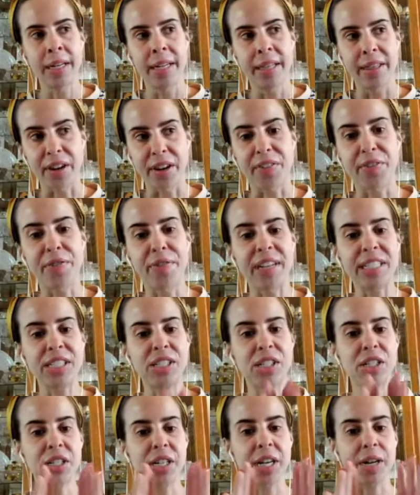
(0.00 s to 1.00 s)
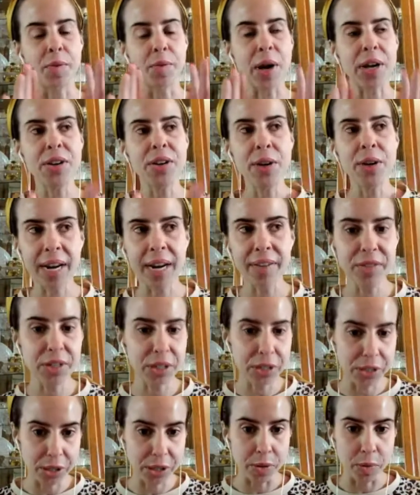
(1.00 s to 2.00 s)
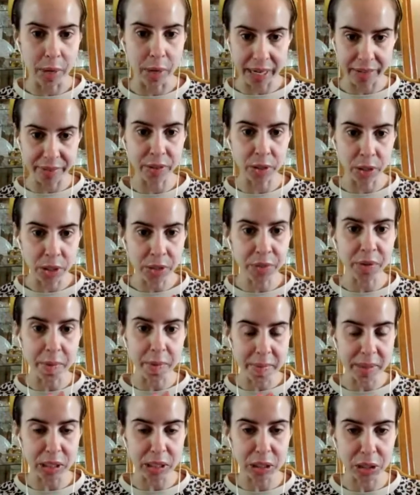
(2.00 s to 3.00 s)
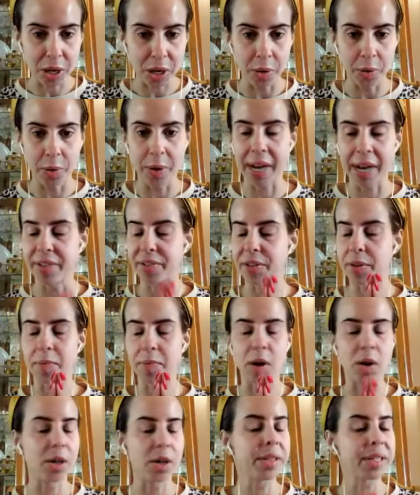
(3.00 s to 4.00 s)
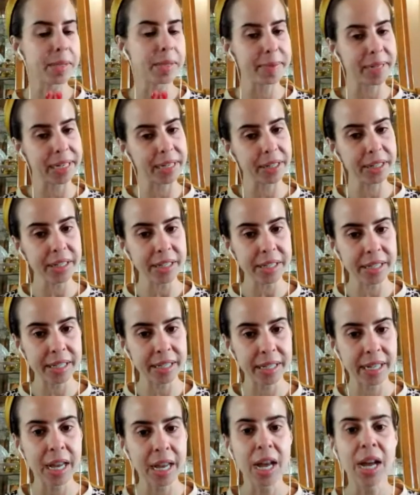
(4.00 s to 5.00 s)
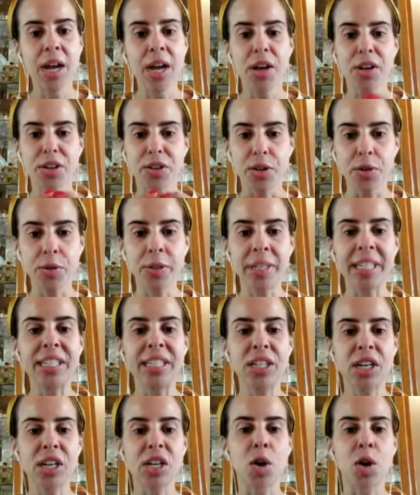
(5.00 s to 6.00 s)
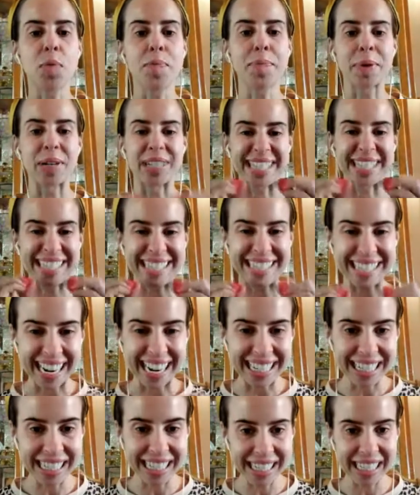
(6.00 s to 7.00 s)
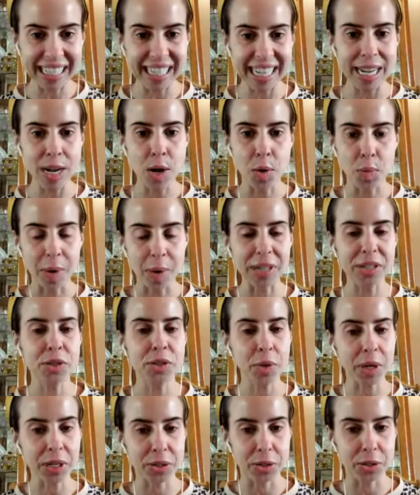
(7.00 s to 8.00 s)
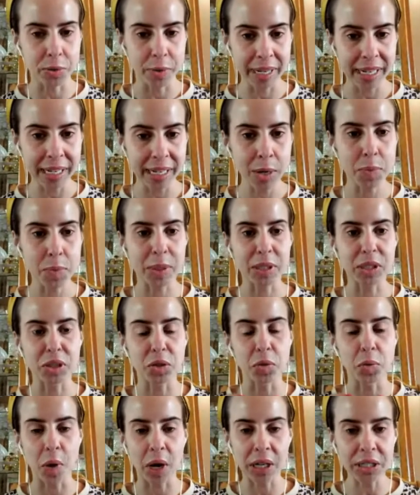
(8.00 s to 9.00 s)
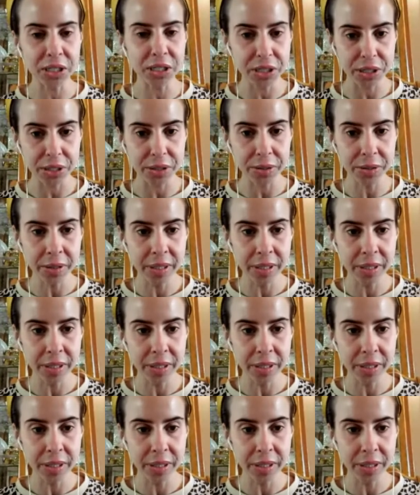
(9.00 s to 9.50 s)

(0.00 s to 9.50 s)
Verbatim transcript: that fits what you have to do, what I've learned from your show and from all the speakers. You need to know precisely what you are doing, what you want to do,